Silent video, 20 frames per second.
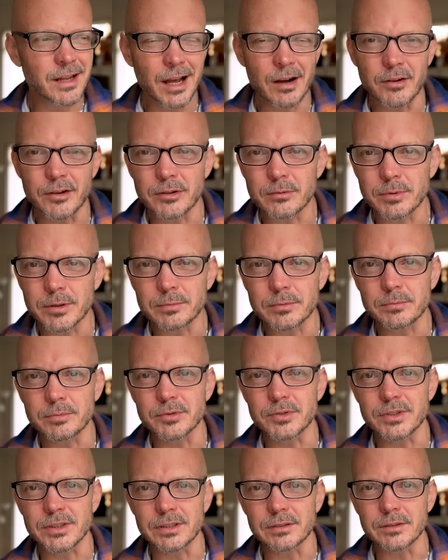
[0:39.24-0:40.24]
how other people
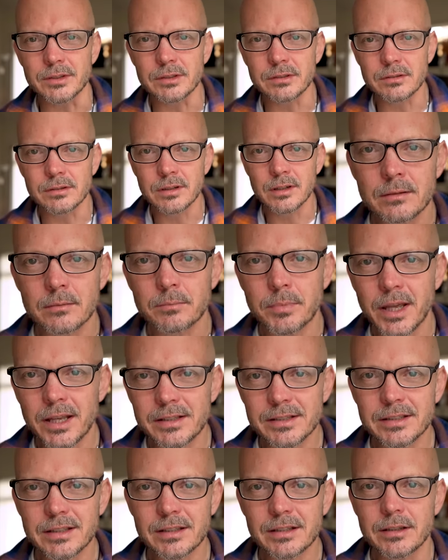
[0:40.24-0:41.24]
perceive you?
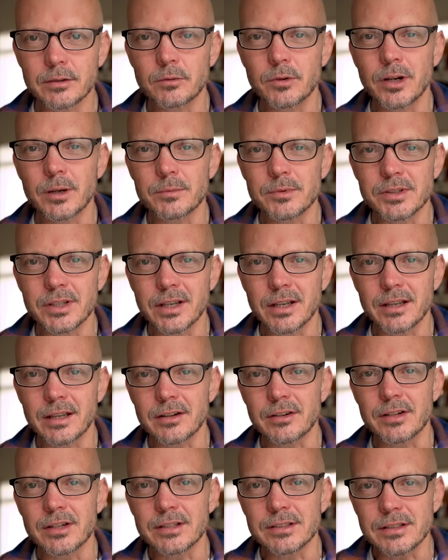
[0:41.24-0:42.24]
Basically, what I'm saying
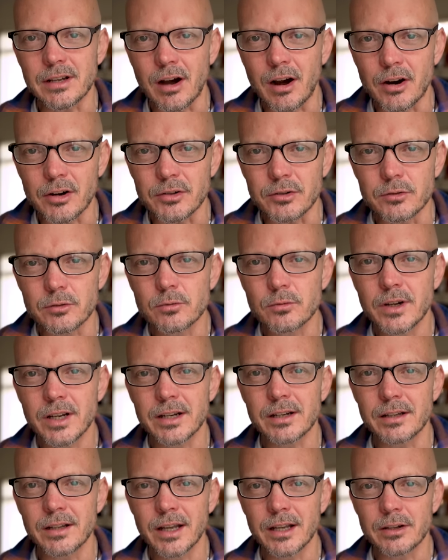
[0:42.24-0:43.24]
here is, are you
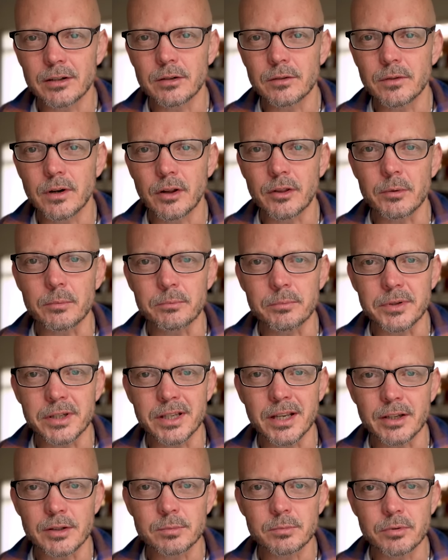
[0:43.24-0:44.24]
ready to let go of all the
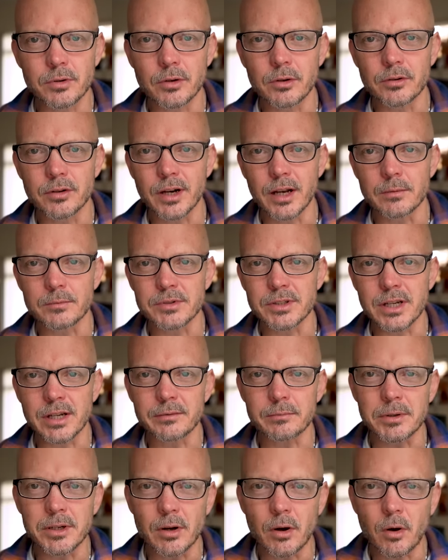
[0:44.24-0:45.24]
BS programs that have been